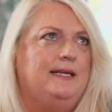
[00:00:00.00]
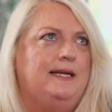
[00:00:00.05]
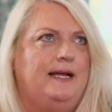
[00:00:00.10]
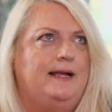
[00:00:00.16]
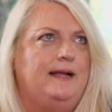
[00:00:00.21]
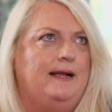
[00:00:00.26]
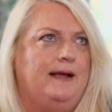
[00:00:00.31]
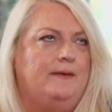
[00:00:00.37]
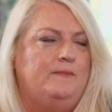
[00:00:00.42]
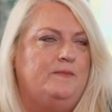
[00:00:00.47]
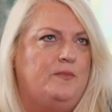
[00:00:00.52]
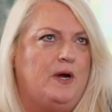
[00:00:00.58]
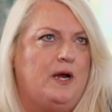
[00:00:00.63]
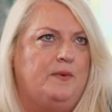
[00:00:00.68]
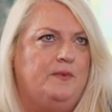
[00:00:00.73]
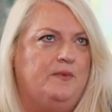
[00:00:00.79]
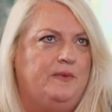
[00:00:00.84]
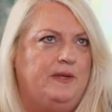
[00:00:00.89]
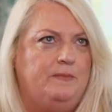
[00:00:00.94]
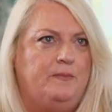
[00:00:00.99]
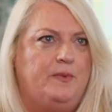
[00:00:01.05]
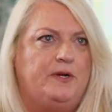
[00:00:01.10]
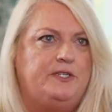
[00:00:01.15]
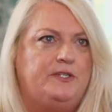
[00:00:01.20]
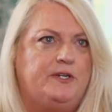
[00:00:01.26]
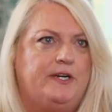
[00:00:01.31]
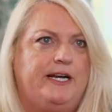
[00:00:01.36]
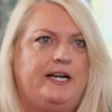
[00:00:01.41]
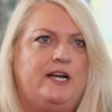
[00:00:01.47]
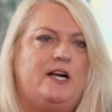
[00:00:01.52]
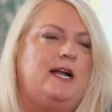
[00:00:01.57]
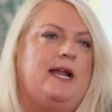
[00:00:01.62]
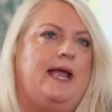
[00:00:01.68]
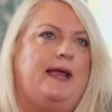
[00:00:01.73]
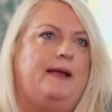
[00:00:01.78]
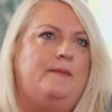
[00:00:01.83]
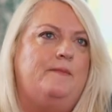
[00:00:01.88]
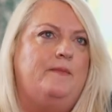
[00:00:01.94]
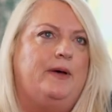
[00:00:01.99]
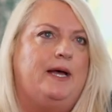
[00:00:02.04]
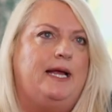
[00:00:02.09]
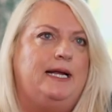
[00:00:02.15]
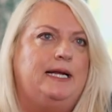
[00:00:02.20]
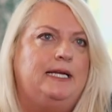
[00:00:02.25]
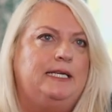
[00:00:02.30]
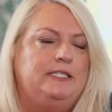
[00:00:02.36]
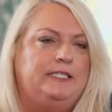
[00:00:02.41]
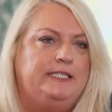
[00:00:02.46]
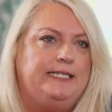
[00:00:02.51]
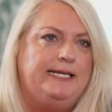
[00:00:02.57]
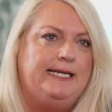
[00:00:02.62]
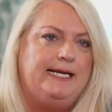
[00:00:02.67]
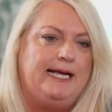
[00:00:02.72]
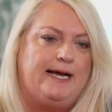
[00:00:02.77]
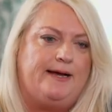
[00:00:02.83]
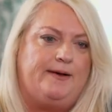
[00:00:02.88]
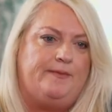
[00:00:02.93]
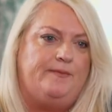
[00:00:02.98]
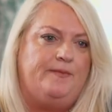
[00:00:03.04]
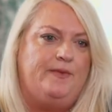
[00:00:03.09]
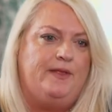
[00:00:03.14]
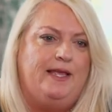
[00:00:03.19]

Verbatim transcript: I, am probably butchering her name, but she um,